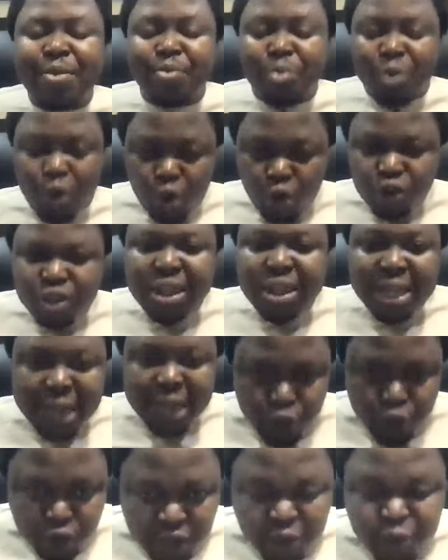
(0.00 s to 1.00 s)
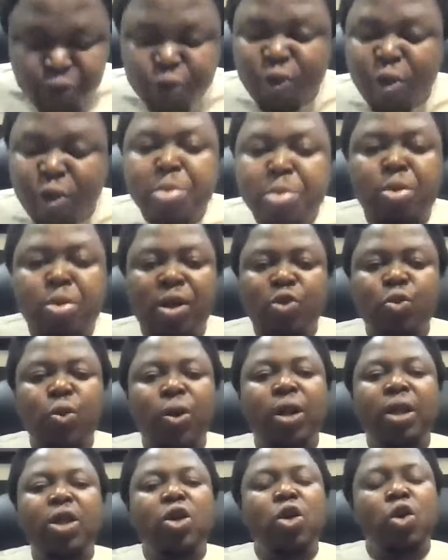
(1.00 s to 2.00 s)
because they need to sell to 4 people as
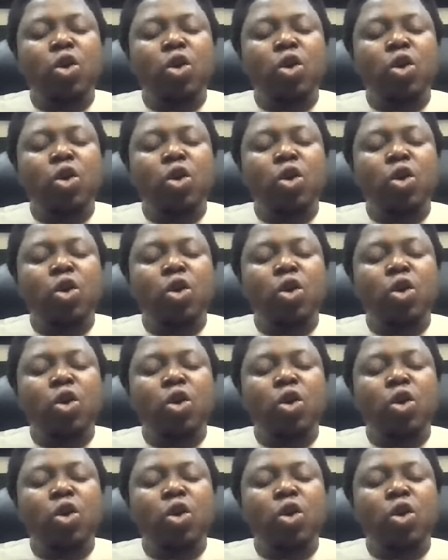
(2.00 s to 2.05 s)
well.